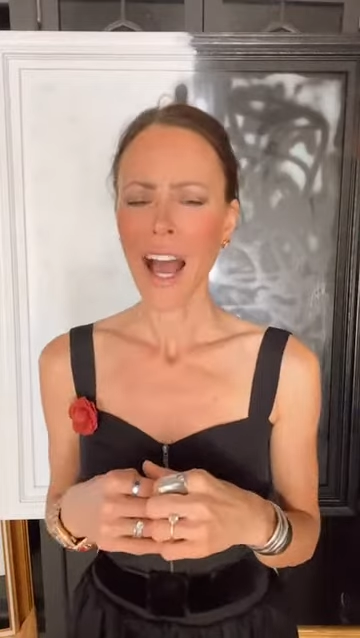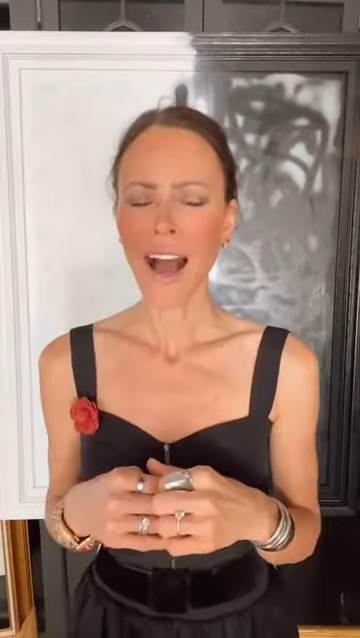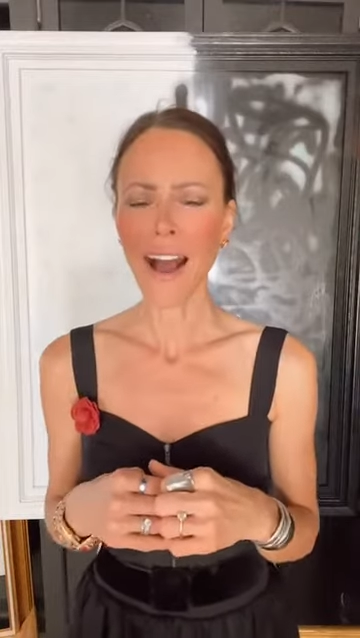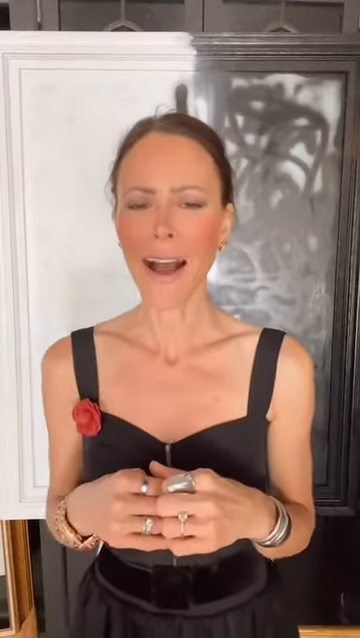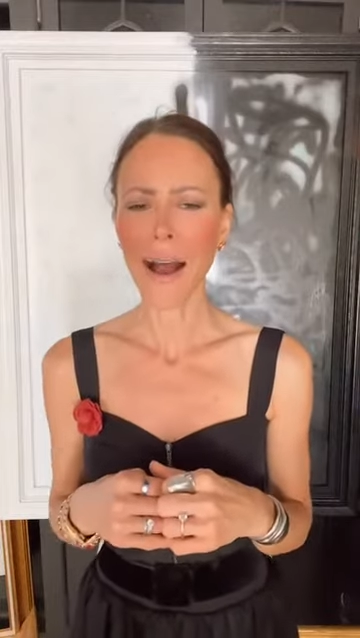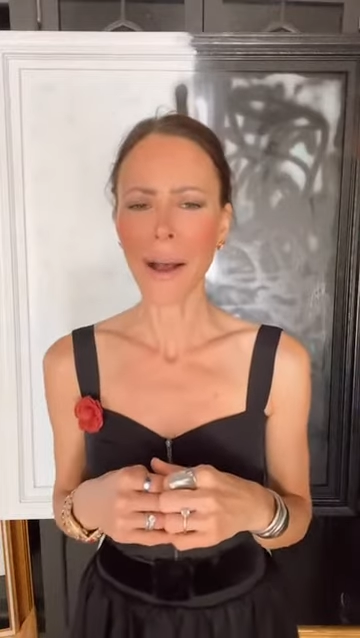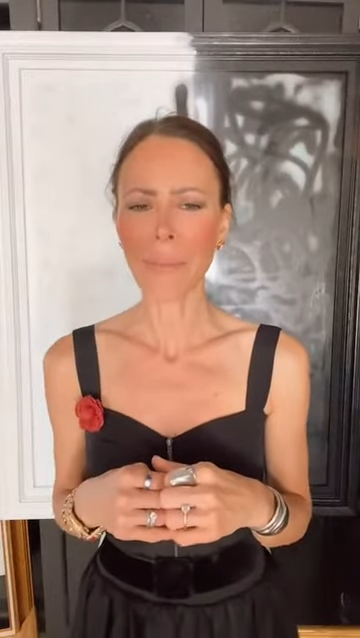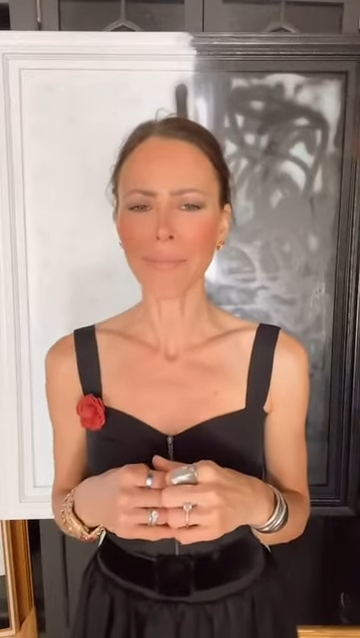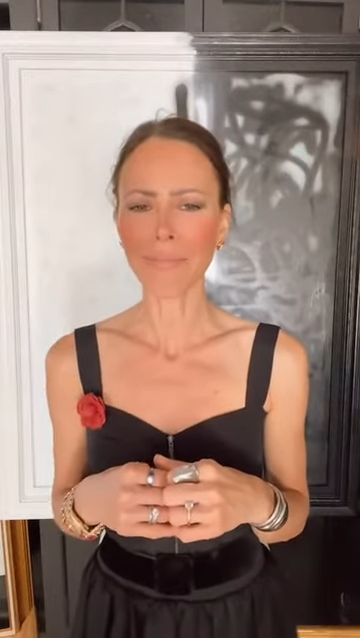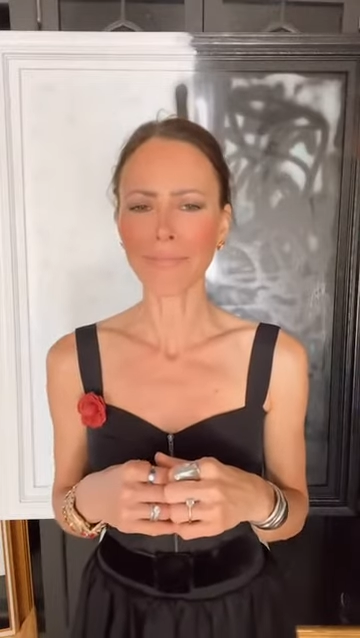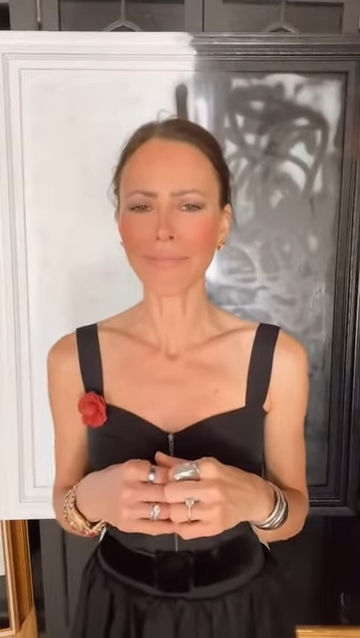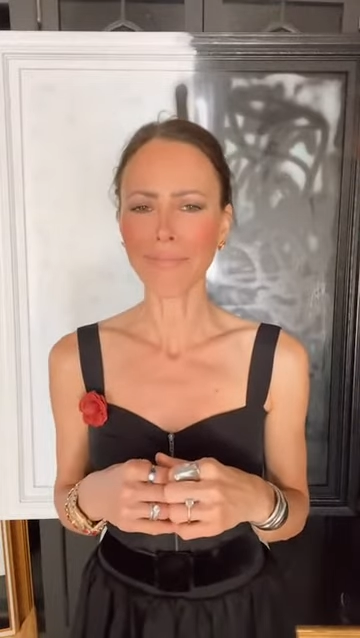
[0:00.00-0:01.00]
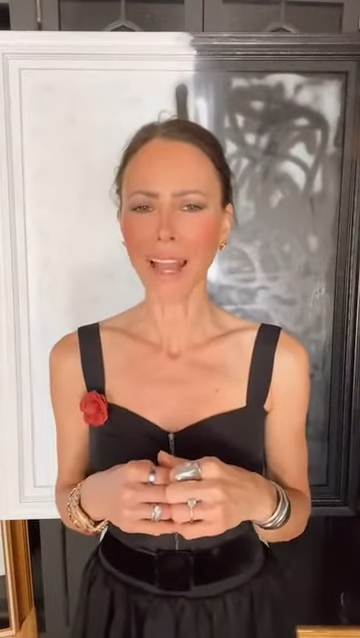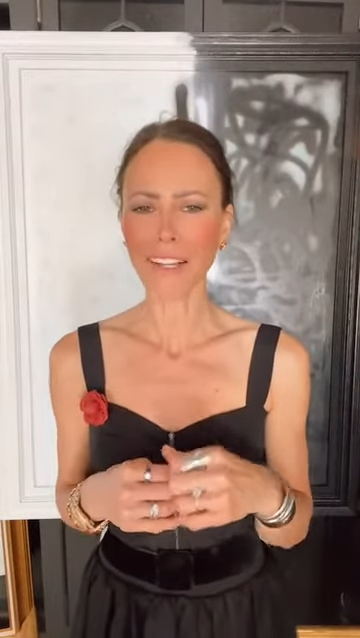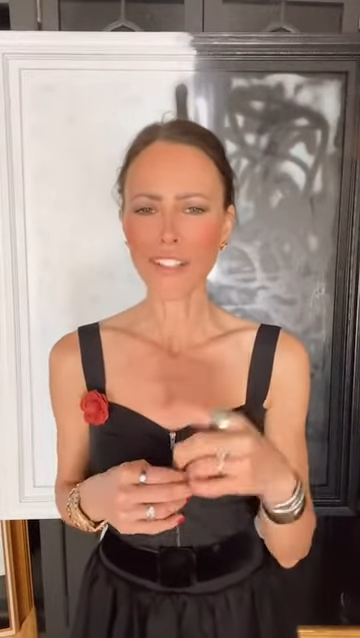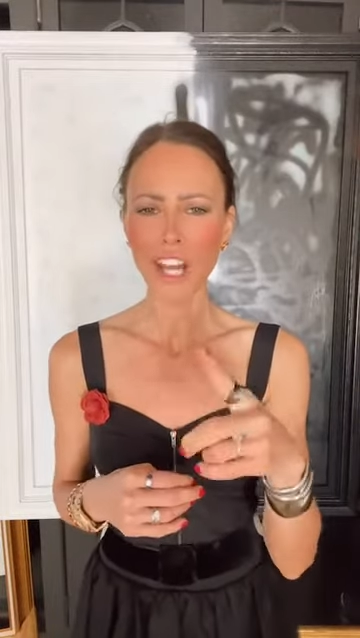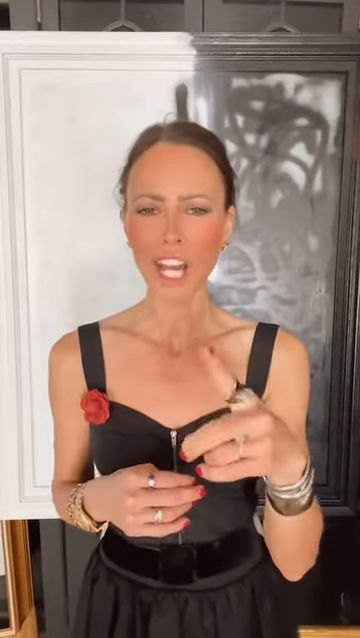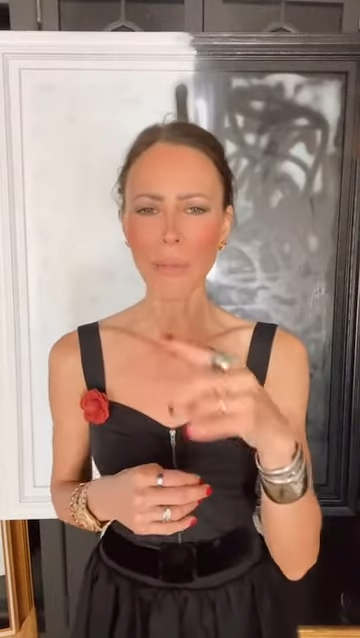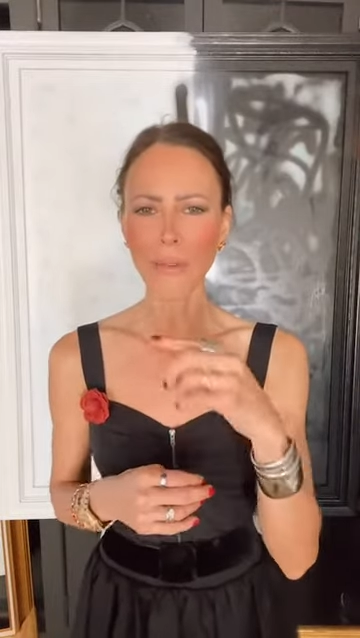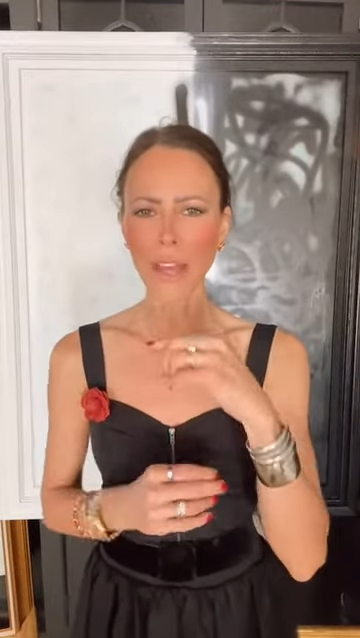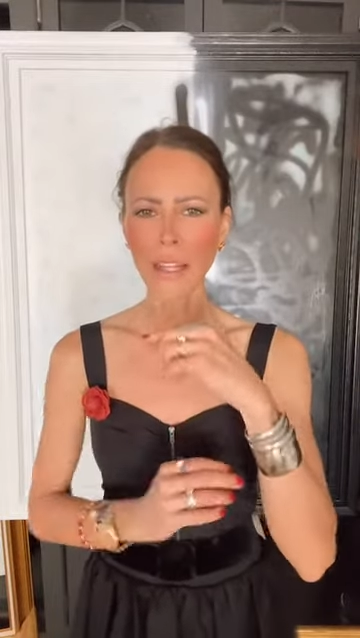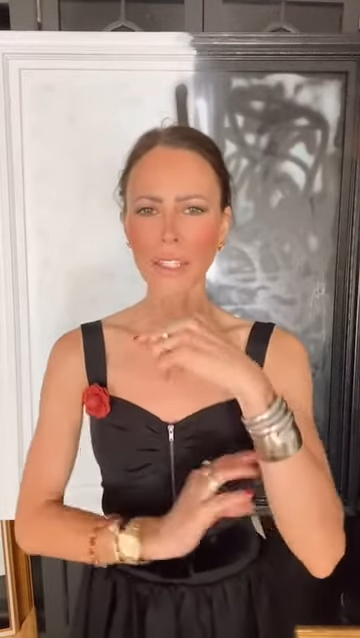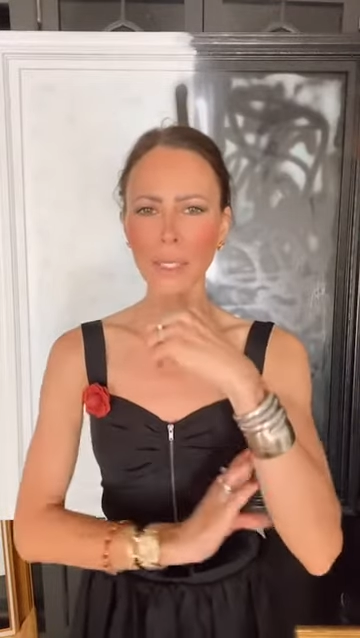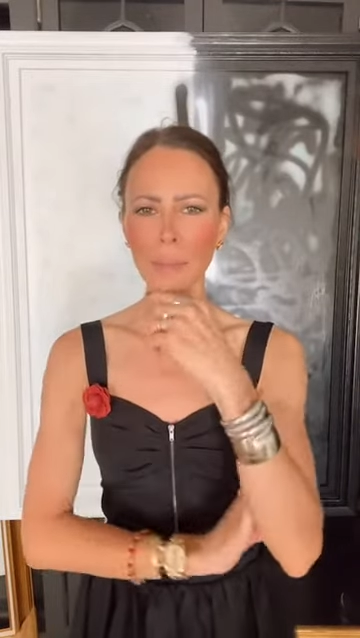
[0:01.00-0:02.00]
I should talk about
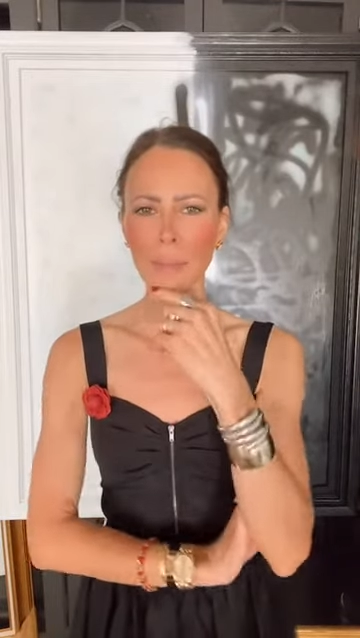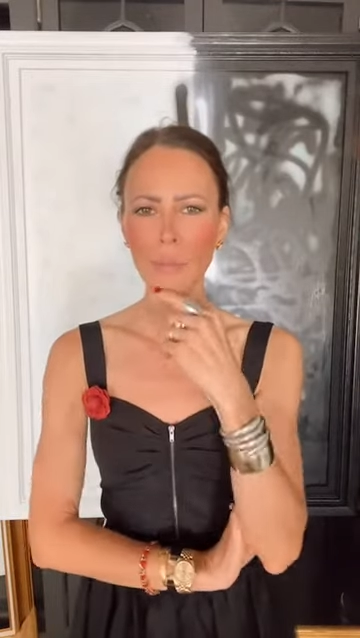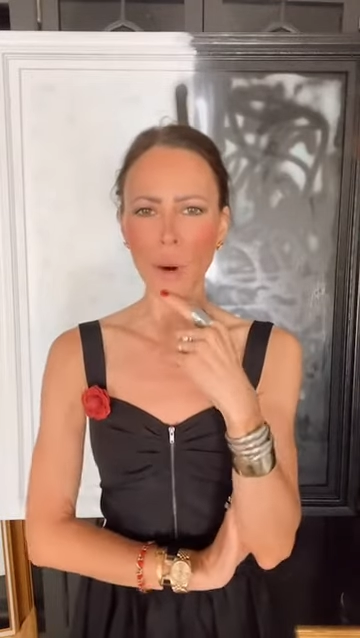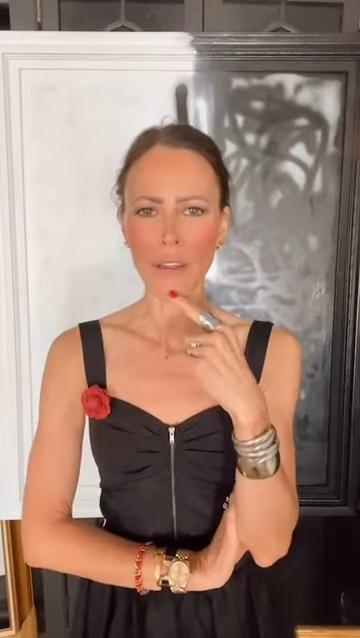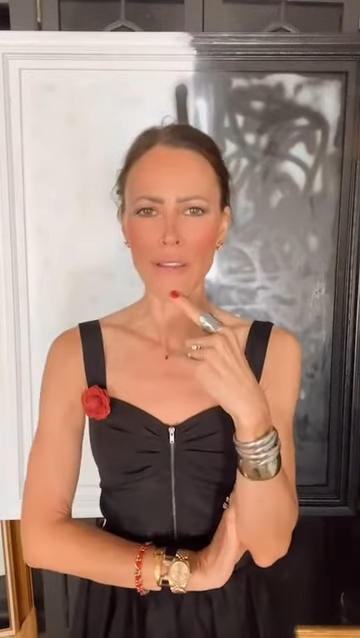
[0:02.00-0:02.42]
that a little bit more.